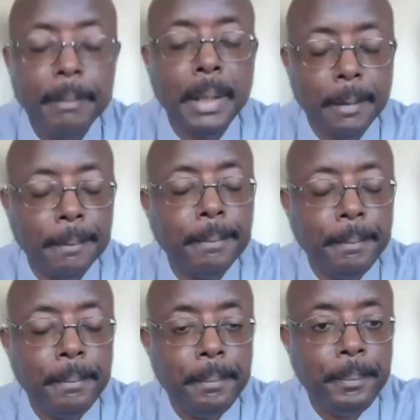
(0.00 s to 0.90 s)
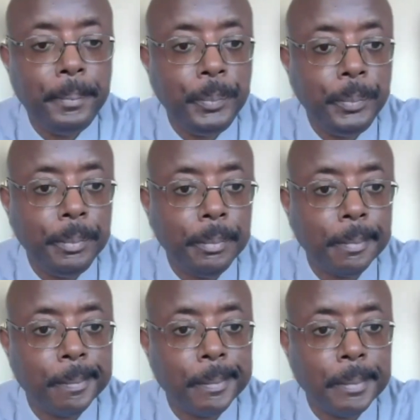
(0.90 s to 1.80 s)
But it is said that
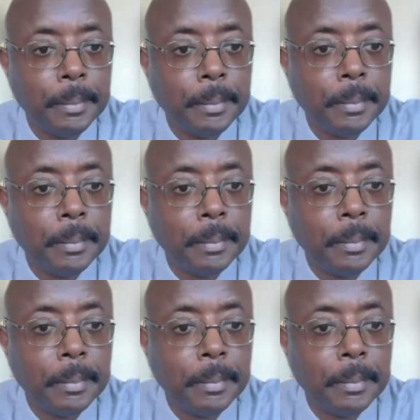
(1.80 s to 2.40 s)
he